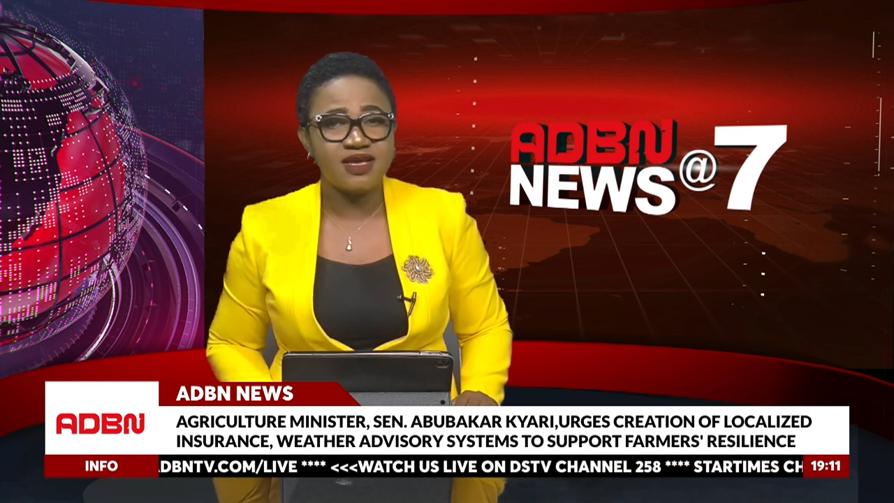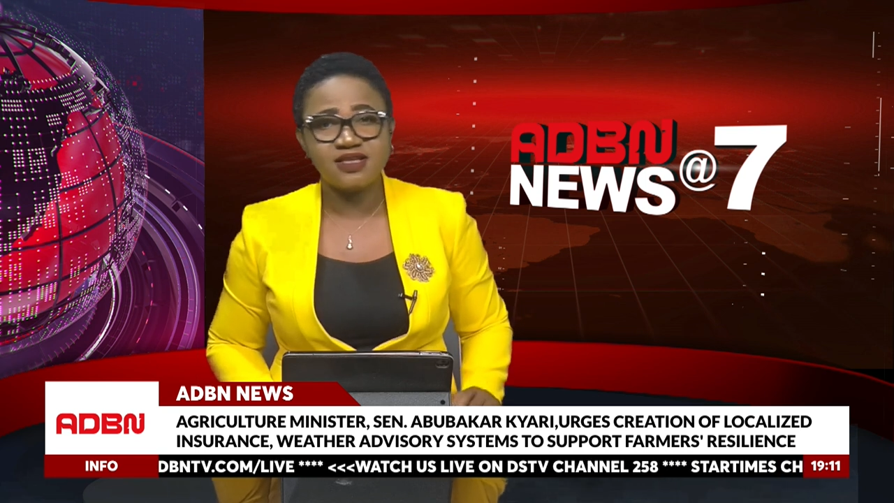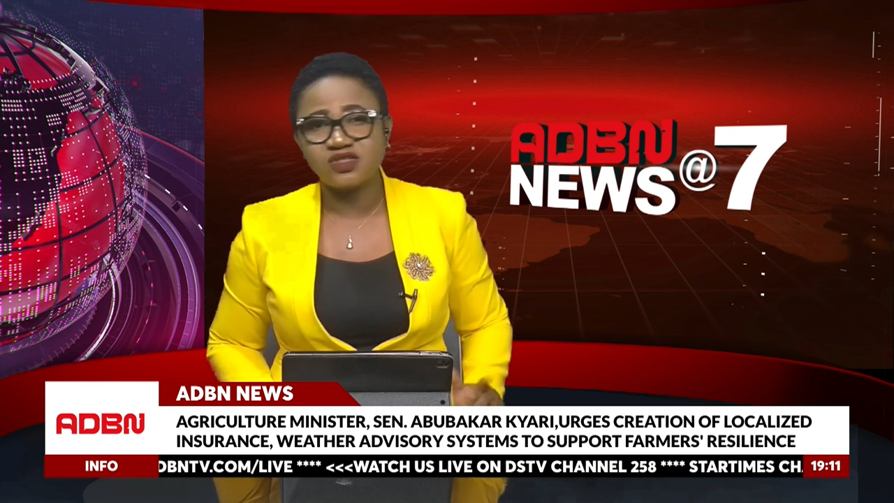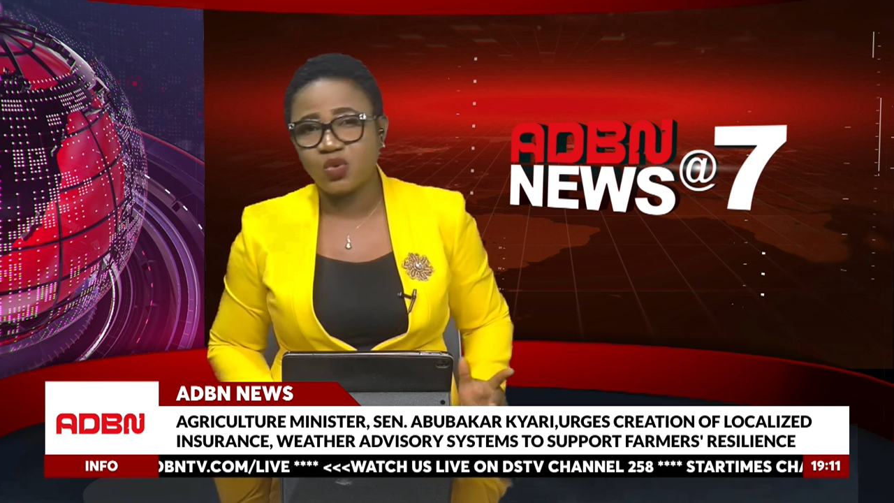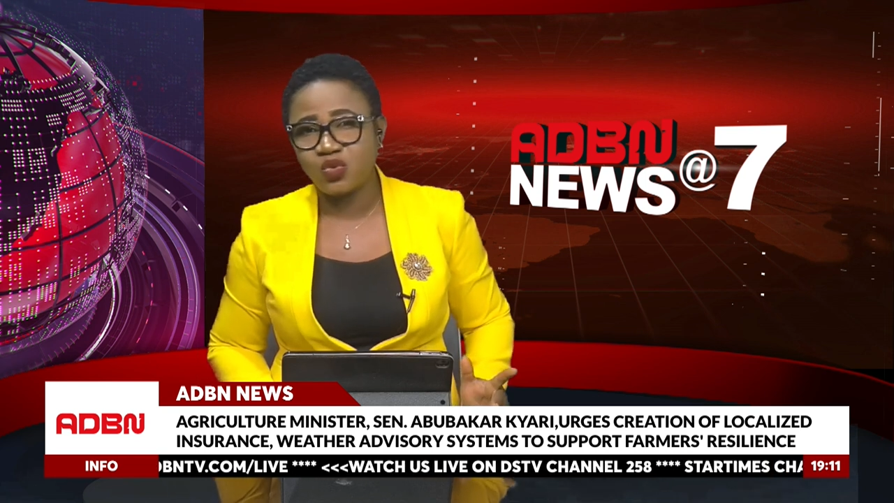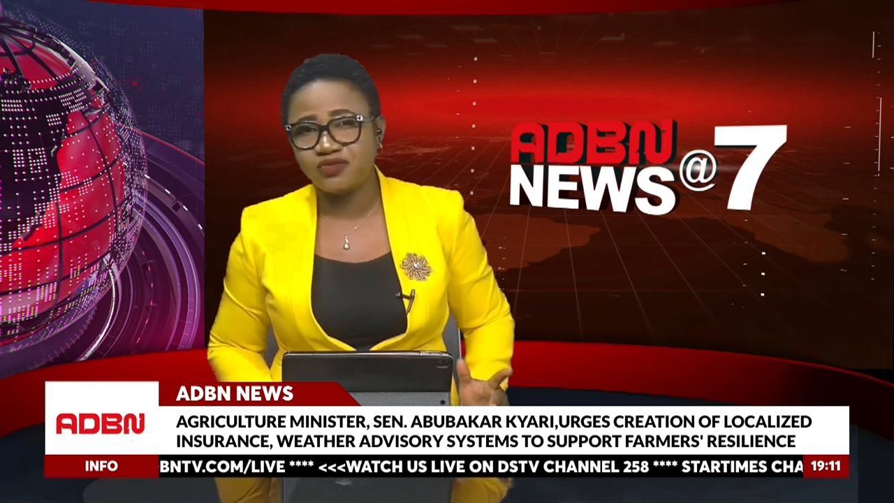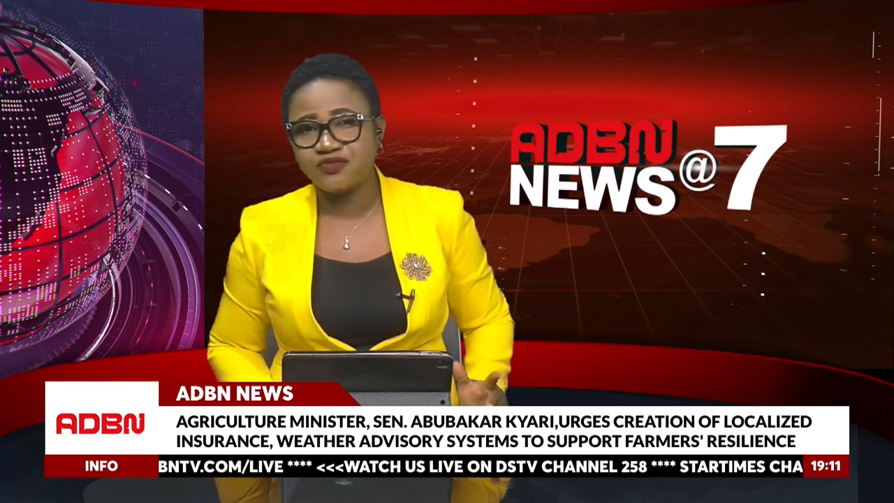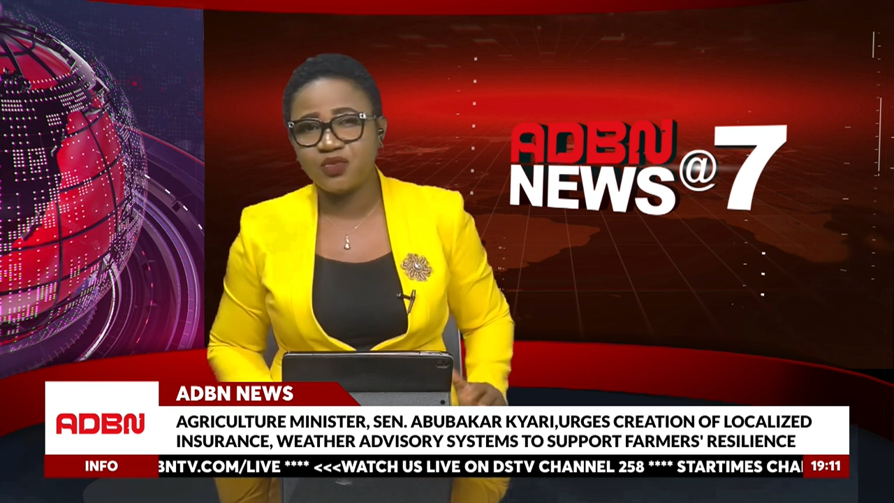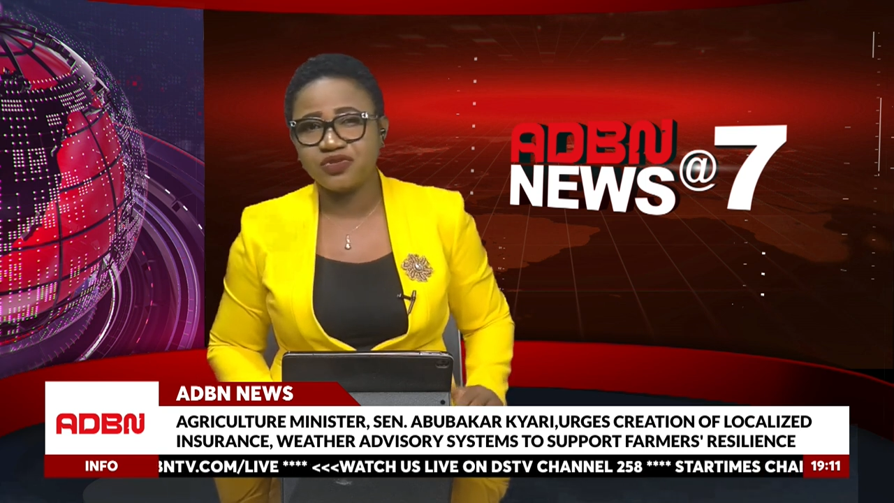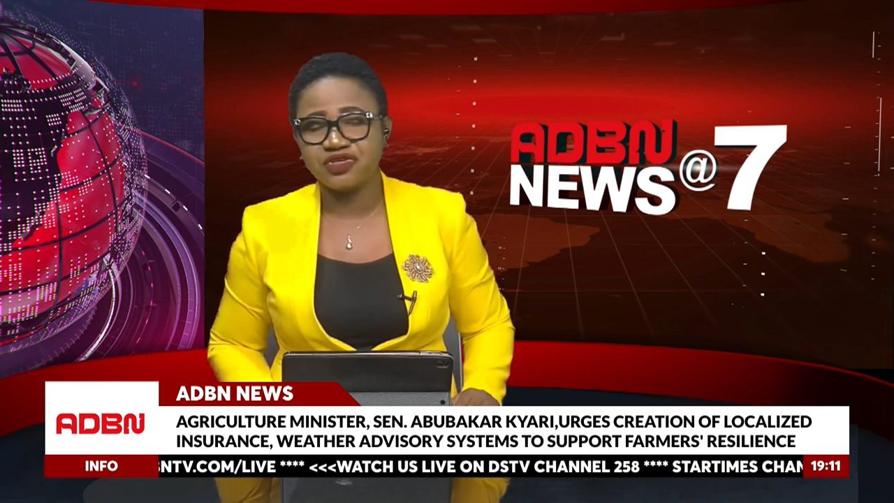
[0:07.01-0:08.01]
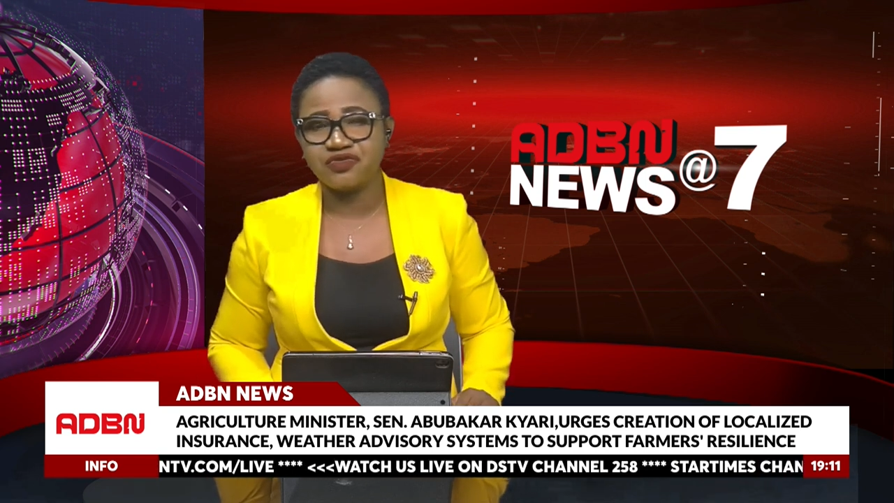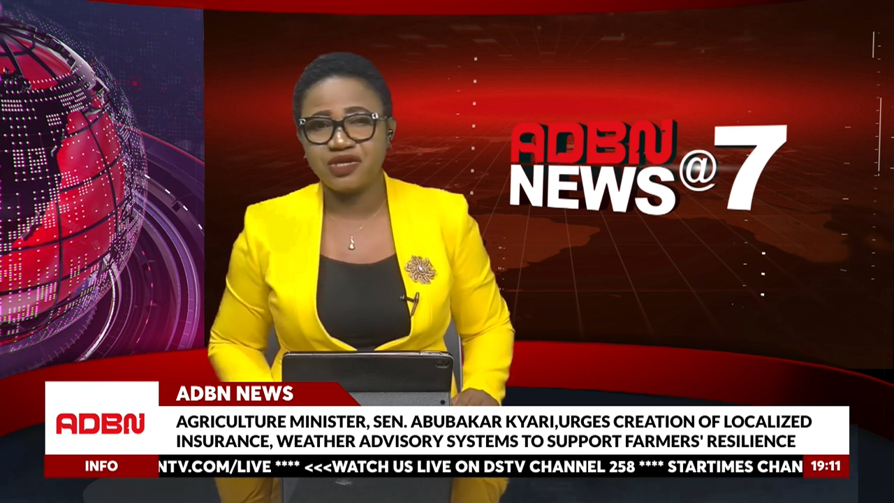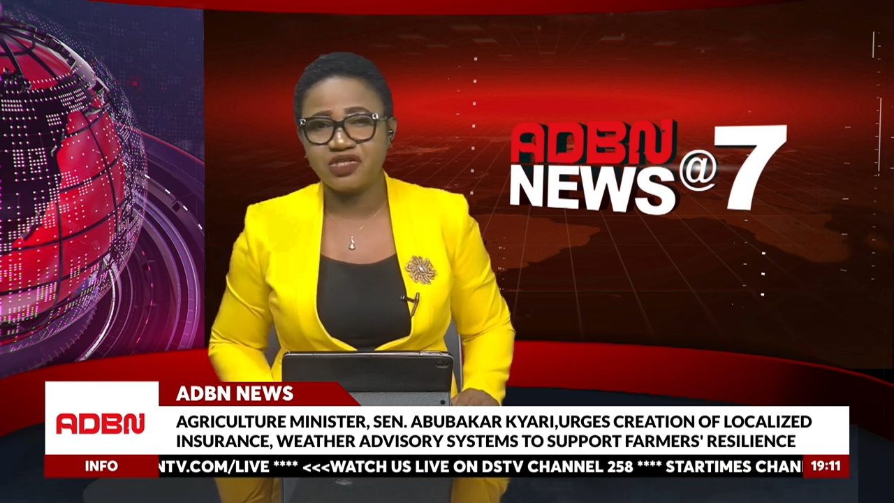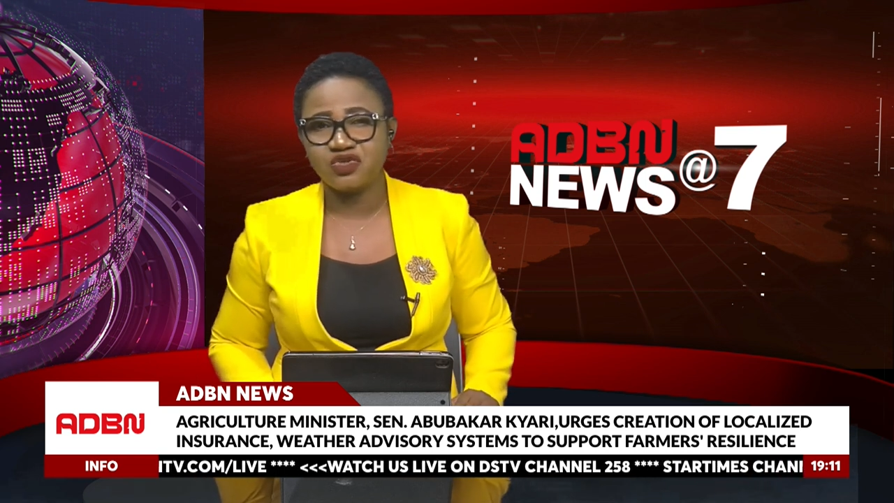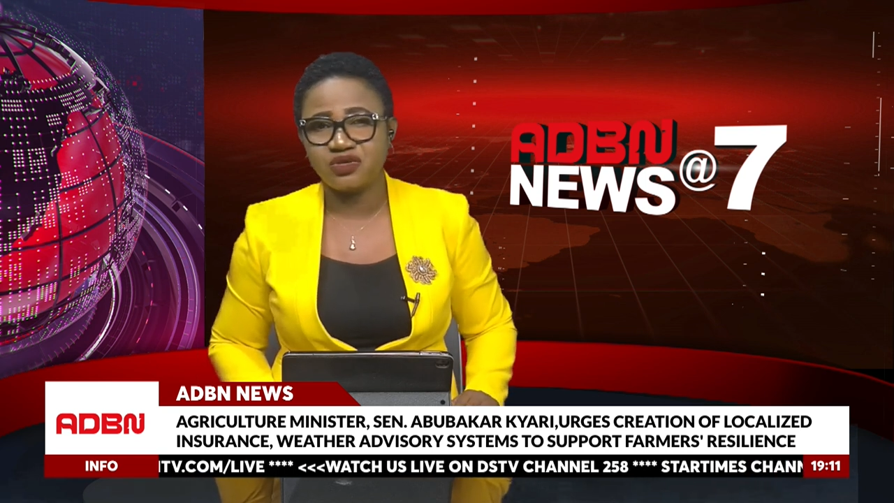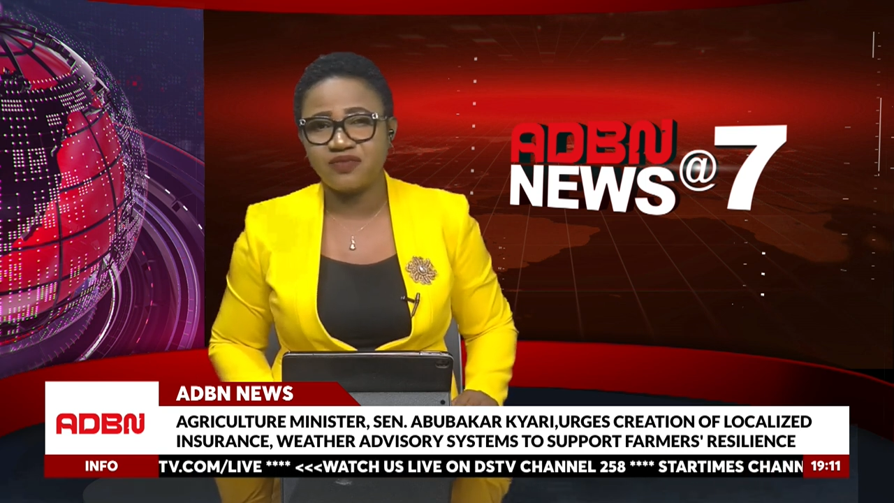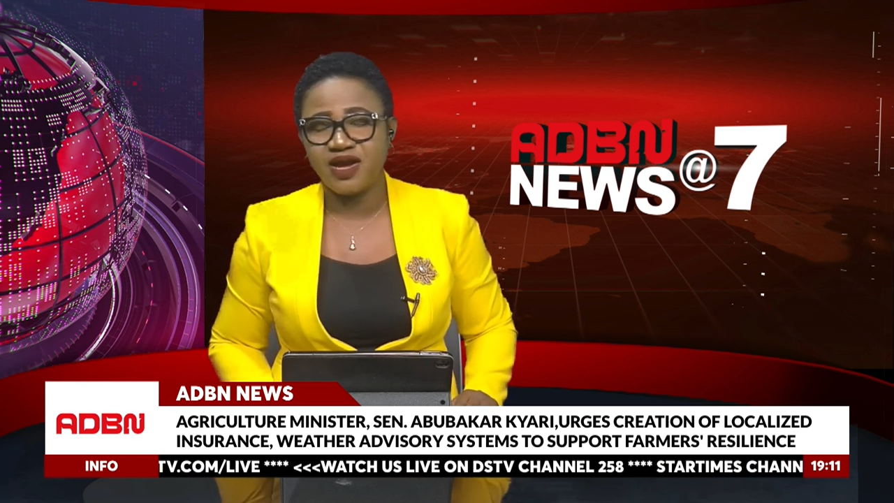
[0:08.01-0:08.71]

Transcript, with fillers: has called for the creation of